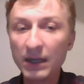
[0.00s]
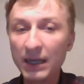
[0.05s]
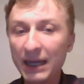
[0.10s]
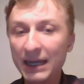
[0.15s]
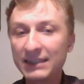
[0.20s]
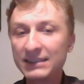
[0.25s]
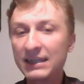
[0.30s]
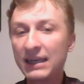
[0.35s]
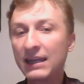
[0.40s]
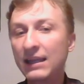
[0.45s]

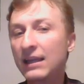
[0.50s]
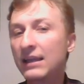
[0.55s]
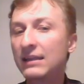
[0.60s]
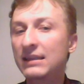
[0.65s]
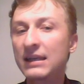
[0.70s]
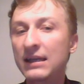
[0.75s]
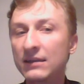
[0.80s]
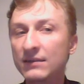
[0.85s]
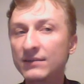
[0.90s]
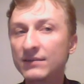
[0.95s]
attacking
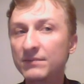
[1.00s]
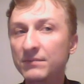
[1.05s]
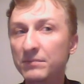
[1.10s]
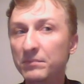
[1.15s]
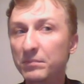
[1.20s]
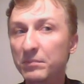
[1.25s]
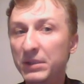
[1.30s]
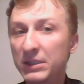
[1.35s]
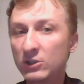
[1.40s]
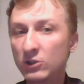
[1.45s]
that
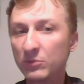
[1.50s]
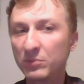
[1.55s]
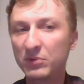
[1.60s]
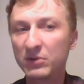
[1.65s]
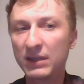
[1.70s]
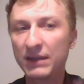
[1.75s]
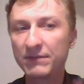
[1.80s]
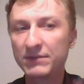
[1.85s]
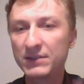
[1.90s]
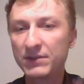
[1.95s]
bishop
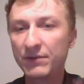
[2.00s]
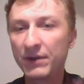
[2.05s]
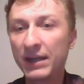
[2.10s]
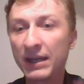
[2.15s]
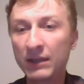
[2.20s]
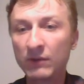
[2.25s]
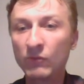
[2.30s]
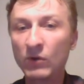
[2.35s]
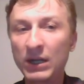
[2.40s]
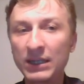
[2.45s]
on f3,
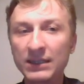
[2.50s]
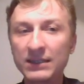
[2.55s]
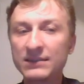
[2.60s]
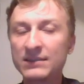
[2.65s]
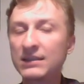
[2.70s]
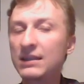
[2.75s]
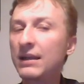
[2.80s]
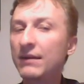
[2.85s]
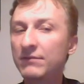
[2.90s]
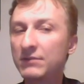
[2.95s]
and white
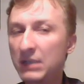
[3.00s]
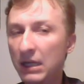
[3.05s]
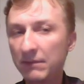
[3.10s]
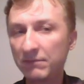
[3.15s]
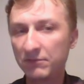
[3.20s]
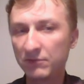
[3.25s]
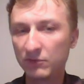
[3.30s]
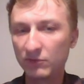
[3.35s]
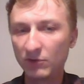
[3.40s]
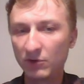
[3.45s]
doesn't have time
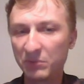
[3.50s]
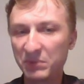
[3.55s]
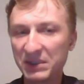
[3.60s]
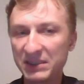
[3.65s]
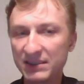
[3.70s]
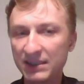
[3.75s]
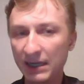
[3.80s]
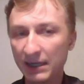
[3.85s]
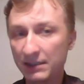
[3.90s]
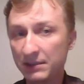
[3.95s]
for rook
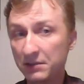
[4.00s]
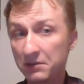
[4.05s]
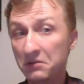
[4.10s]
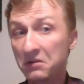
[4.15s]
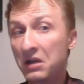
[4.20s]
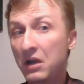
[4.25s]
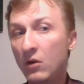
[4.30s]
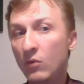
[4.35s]
b6.